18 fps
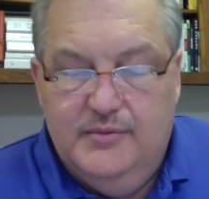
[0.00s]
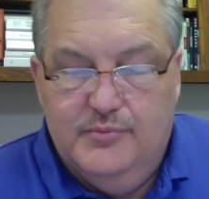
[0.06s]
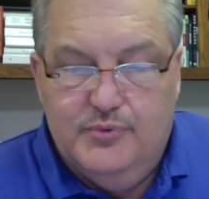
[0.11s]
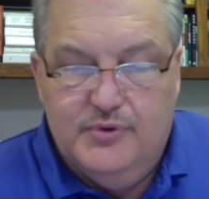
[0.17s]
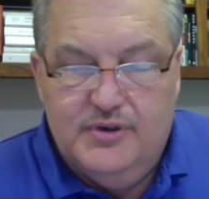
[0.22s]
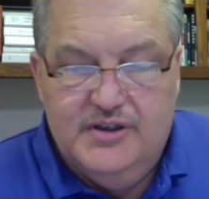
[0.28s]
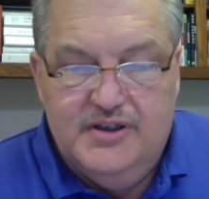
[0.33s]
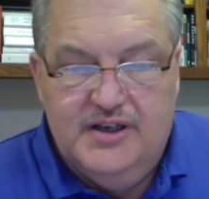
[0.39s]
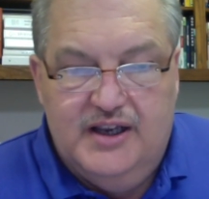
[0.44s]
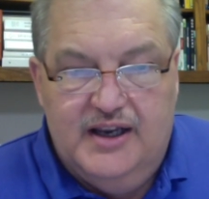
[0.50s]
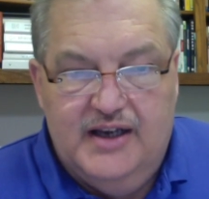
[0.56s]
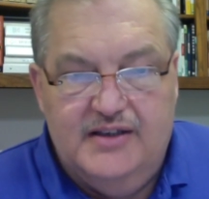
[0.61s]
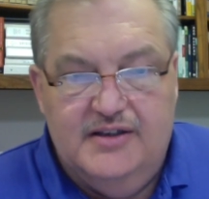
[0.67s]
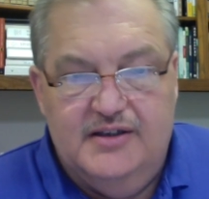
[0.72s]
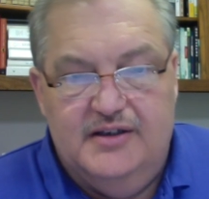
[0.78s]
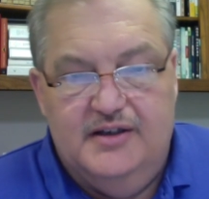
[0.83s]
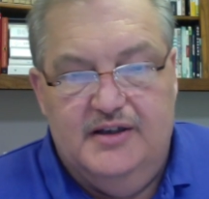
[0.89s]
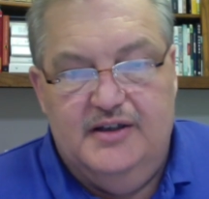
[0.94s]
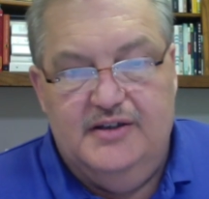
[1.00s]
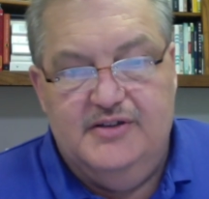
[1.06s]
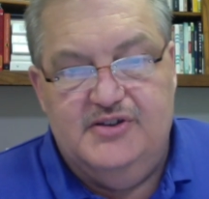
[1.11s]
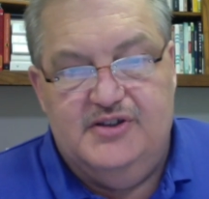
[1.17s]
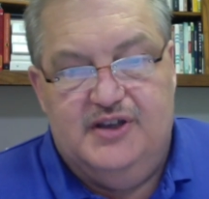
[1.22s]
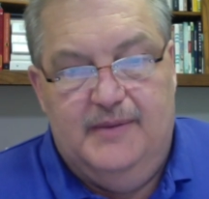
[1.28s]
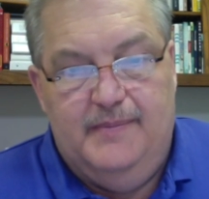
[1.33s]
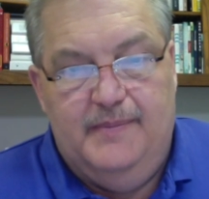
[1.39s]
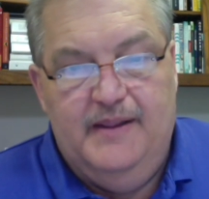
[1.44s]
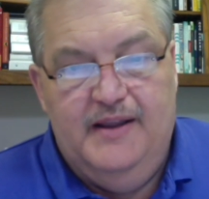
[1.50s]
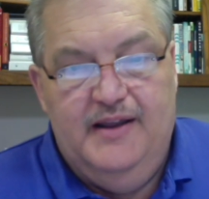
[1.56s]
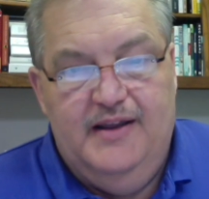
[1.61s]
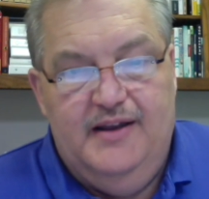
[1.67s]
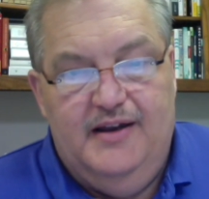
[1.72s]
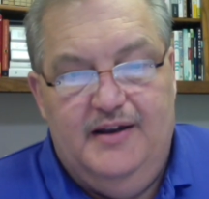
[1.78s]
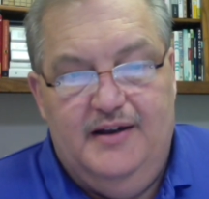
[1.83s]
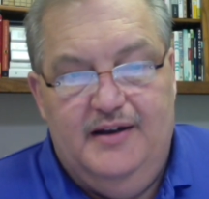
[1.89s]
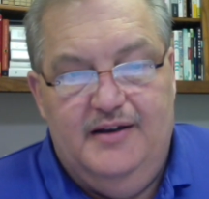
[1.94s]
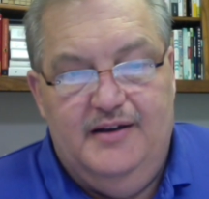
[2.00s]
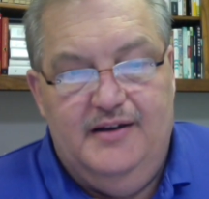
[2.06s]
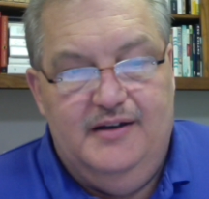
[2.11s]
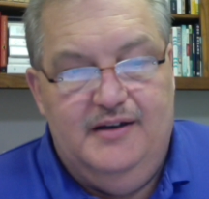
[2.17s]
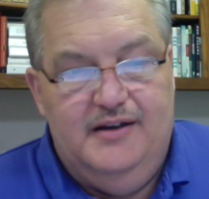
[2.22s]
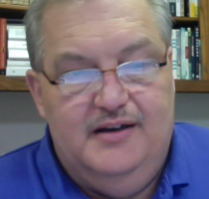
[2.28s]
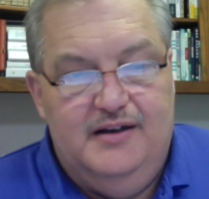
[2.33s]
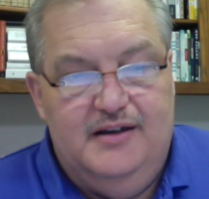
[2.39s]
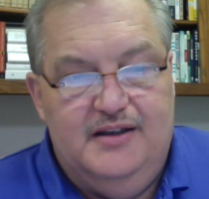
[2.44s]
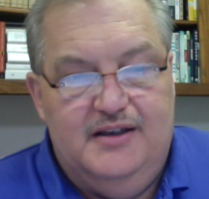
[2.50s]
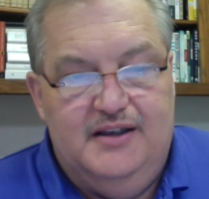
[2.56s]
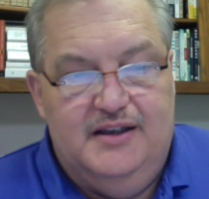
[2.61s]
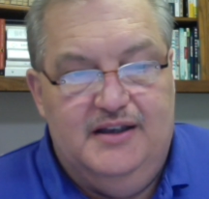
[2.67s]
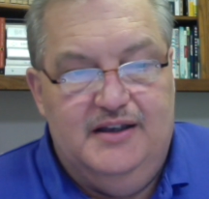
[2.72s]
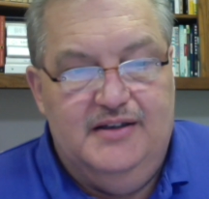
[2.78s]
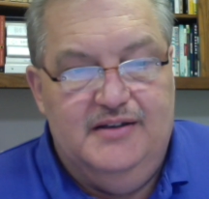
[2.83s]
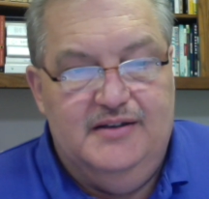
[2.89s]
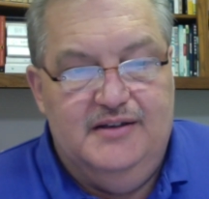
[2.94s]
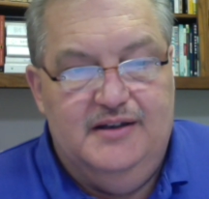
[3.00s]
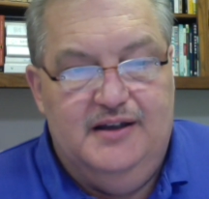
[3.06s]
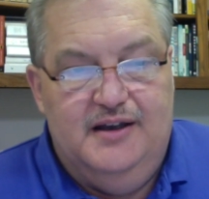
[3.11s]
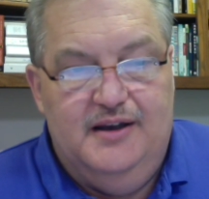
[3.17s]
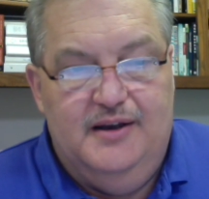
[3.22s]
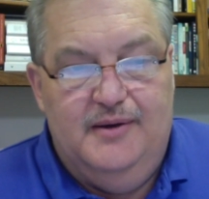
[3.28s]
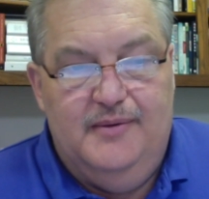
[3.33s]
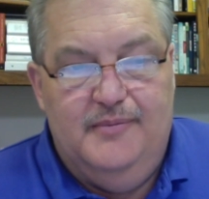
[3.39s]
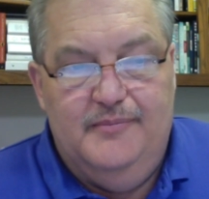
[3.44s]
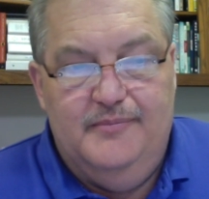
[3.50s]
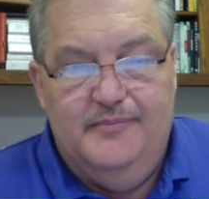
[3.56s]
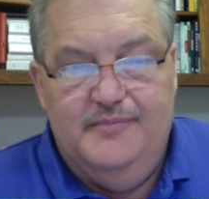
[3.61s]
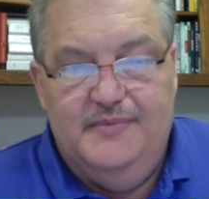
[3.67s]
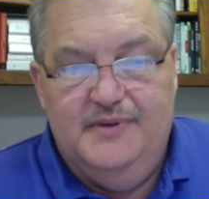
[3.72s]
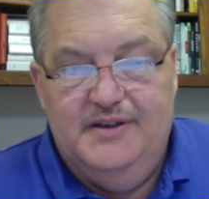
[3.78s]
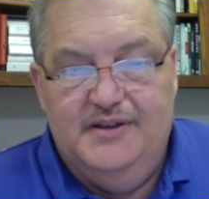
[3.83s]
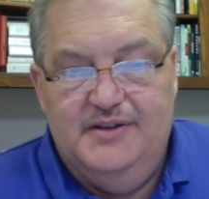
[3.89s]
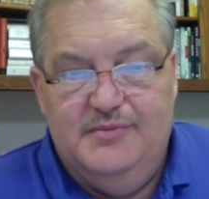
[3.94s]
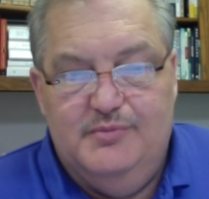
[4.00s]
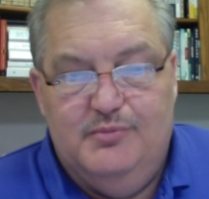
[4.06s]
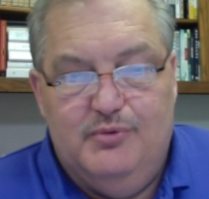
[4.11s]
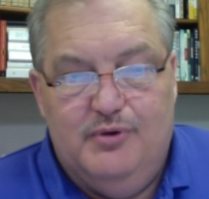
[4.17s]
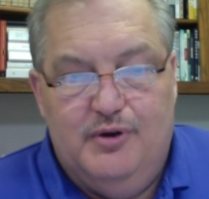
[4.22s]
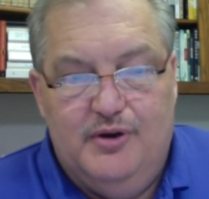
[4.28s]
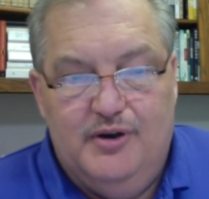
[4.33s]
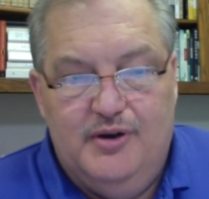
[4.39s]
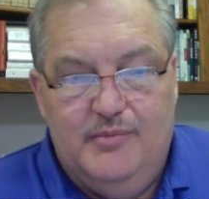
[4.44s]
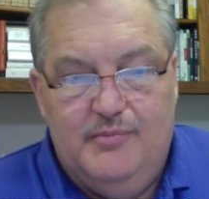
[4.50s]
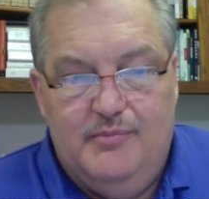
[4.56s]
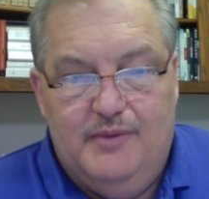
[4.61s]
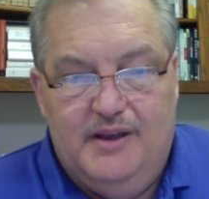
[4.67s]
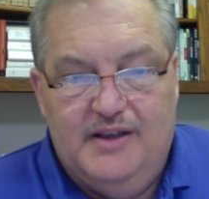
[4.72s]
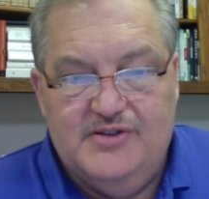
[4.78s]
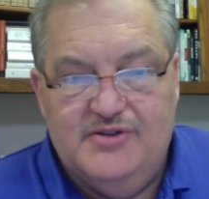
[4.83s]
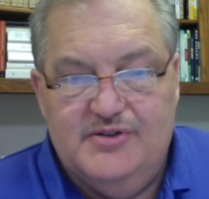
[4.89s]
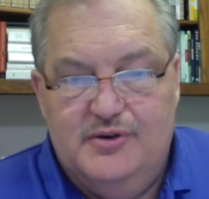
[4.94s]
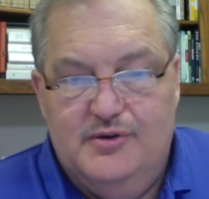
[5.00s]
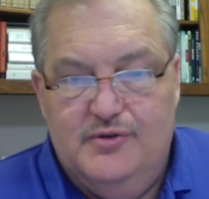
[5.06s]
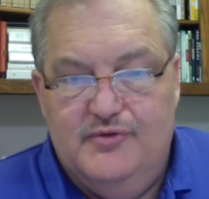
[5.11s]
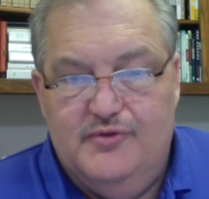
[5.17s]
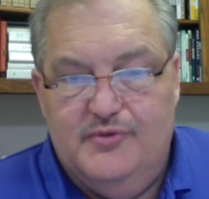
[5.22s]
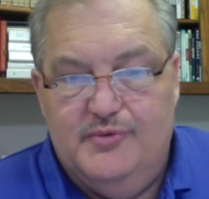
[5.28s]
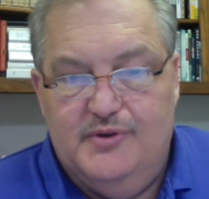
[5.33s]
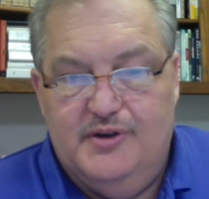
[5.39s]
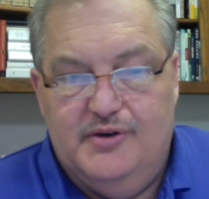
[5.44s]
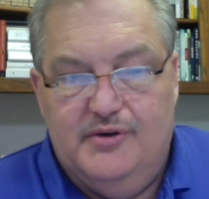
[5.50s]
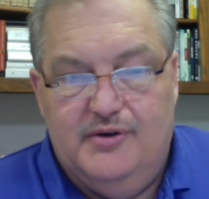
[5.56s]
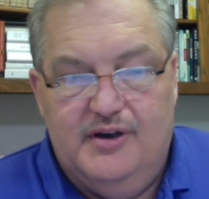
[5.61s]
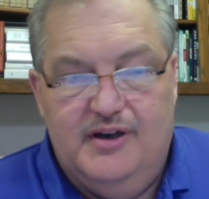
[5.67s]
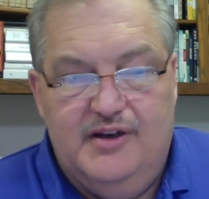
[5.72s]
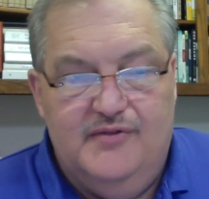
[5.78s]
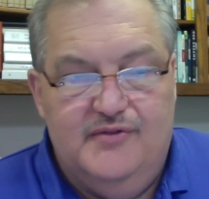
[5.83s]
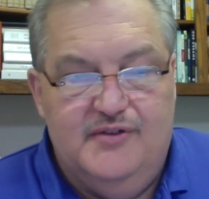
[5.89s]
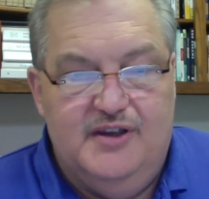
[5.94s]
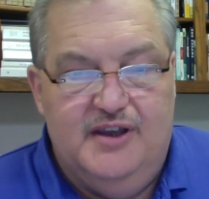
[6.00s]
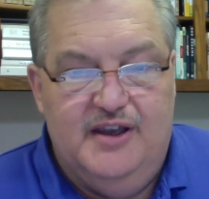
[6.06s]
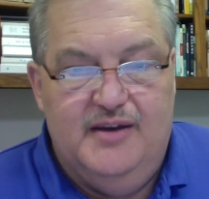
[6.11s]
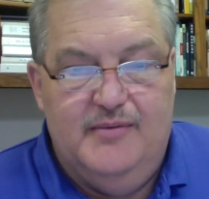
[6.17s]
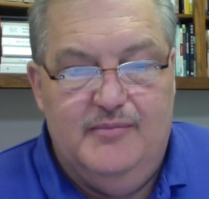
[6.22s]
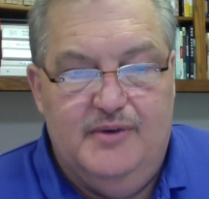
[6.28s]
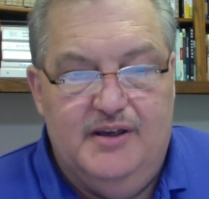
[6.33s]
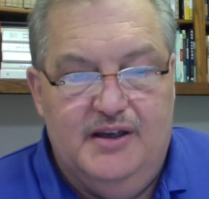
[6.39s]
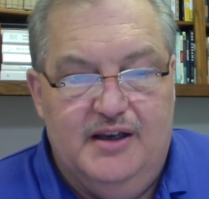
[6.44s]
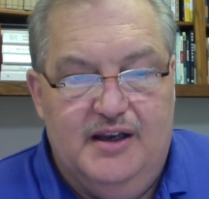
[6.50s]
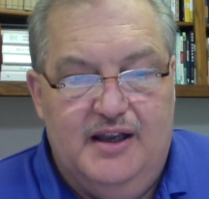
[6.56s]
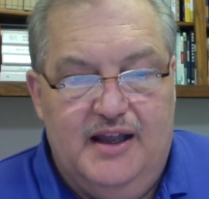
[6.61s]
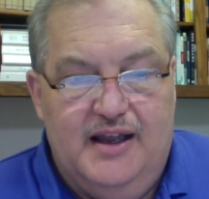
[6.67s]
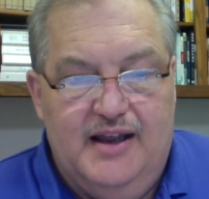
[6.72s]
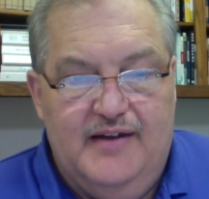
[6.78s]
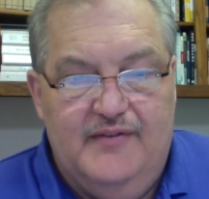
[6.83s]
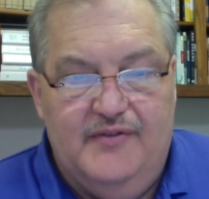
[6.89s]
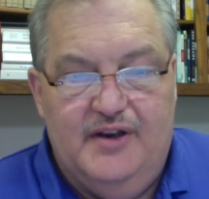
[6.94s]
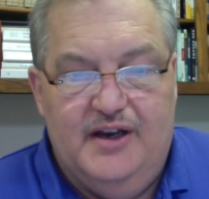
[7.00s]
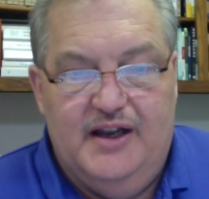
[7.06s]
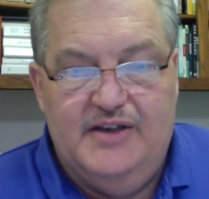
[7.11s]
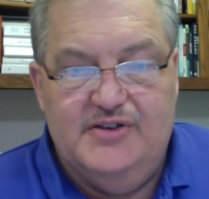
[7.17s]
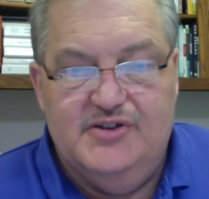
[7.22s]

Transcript: protected us. And he's brought up my soul from the grave, kept me alive that I